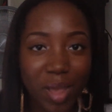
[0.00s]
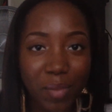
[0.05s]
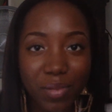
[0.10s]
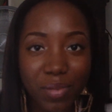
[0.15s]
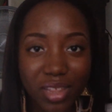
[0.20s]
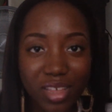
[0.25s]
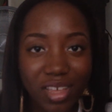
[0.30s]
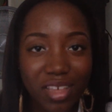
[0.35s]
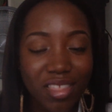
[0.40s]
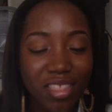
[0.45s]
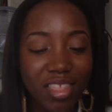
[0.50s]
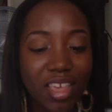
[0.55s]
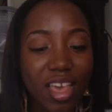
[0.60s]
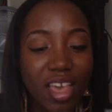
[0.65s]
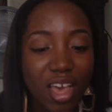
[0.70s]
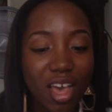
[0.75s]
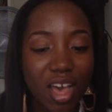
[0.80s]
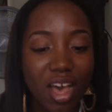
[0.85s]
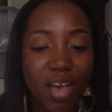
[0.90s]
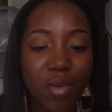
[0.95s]
please,
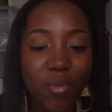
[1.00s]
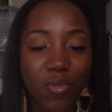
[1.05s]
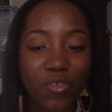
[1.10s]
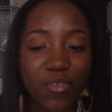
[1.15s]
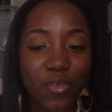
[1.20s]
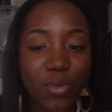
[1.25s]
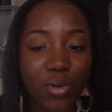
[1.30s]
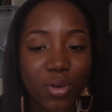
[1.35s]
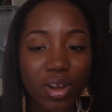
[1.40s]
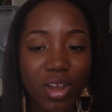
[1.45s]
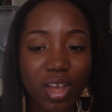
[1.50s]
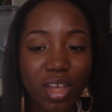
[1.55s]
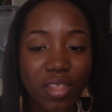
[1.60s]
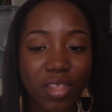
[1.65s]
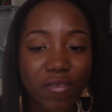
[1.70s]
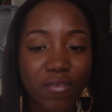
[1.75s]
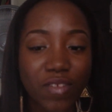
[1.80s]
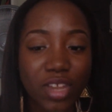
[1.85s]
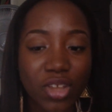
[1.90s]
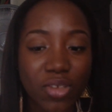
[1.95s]
for
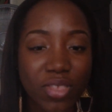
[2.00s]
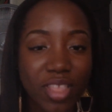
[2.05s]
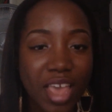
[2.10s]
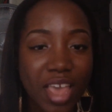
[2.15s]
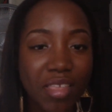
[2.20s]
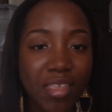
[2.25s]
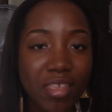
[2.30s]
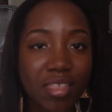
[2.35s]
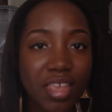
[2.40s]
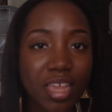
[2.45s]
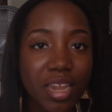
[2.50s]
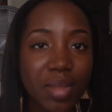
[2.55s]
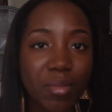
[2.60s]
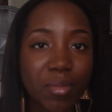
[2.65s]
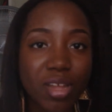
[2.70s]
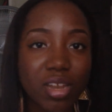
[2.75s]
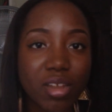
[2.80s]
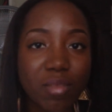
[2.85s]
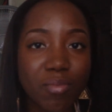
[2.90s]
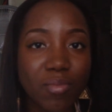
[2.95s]
other videos. As I said, I'm
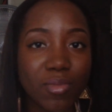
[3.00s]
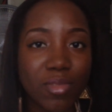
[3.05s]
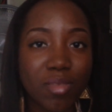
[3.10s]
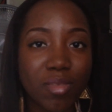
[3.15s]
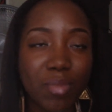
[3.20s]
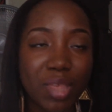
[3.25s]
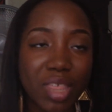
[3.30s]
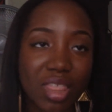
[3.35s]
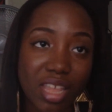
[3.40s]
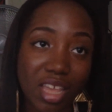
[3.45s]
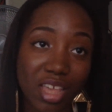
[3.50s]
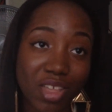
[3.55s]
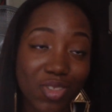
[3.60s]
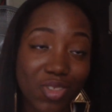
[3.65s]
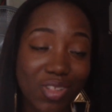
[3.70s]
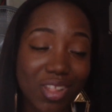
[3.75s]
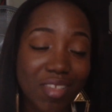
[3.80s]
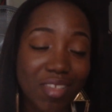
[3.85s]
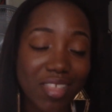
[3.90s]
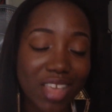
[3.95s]
going to be sticking
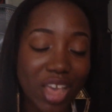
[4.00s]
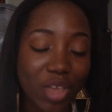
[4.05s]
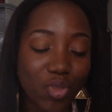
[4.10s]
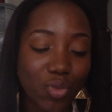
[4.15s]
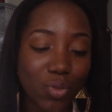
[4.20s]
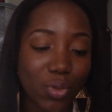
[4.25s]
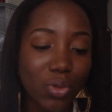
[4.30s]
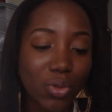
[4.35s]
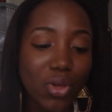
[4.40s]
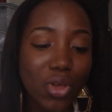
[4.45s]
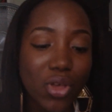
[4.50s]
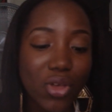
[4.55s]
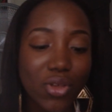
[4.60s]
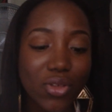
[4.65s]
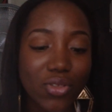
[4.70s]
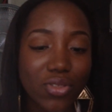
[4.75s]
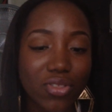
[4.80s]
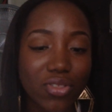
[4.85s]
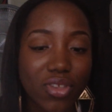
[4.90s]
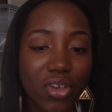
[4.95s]
to the schedule.
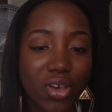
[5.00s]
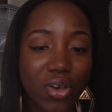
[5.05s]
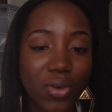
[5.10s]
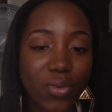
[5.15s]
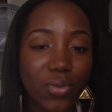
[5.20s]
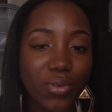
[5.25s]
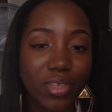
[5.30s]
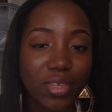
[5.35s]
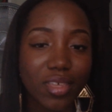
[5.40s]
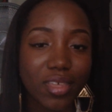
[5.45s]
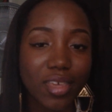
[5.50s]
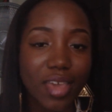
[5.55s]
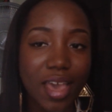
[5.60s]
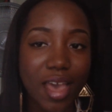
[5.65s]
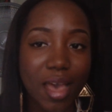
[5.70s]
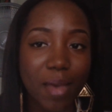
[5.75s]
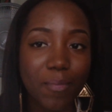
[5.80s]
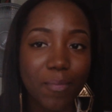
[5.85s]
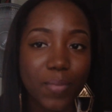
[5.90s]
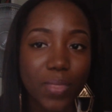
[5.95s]
So
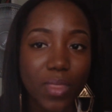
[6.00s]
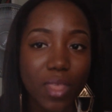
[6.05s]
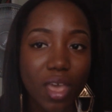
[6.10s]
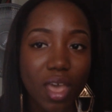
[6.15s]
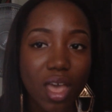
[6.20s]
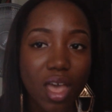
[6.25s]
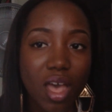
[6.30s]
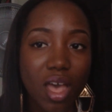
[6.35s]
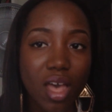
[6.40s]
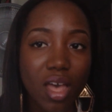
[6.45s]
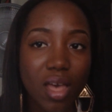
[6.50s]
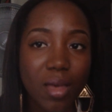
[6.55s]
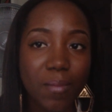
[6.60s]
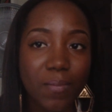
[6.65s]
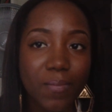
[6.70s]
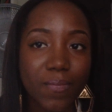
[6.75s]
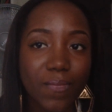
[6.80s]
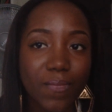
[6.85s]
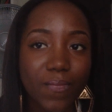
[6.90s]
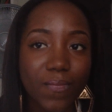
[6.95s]
yeah,
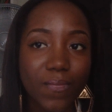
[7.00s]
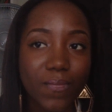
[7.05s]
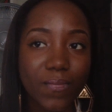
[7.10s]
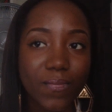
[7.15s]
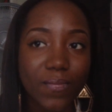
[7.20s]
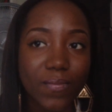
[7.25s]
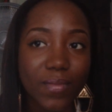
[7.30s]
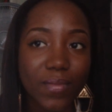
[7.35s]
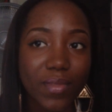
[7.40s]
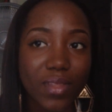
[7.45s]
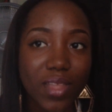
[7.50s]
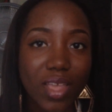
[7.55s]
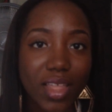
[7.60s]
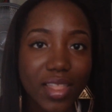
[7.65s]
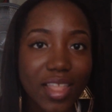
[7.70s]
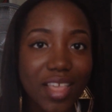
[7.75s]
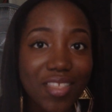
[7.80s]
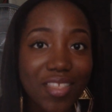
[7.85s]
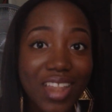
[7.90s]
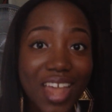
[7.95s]

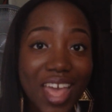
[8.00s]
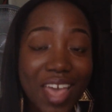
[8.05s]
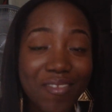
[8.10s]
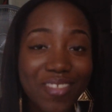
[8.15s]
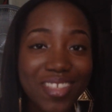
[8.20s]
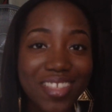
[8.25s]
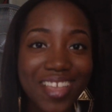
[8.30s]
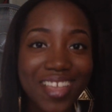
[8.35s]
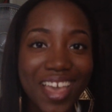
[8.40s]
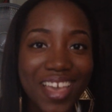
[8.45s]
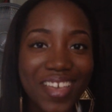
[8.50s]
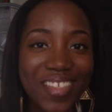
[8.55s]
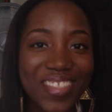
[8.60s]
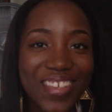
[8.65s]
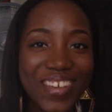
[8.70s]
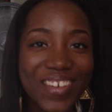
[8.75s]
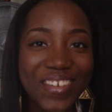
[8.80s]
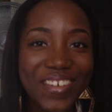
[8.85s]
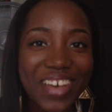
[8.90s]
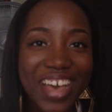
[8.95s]
that's all I have to say.
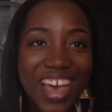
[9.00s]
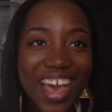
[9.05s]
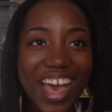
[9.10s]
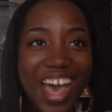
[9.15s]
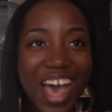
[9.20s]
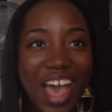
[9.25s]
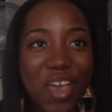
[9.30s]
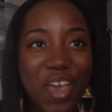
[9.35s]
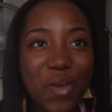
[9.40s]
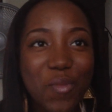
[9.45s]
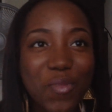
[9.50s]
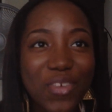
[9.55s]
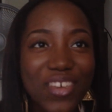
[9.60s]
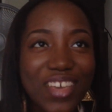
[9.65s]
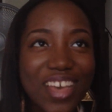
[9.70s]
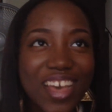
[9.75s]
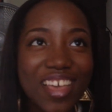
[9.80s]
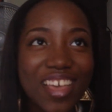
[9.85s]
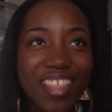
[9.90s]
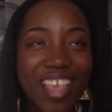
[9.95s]
So I hope you
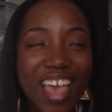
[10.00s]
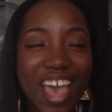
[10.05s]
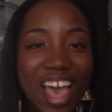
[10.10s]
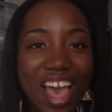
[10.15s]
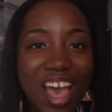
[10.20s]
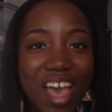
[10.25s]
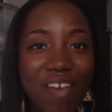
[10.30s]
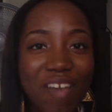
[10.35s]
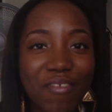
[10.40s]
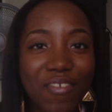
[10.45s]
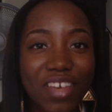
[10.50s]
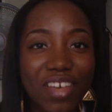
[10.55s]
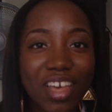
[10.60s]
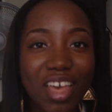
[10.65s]
guys have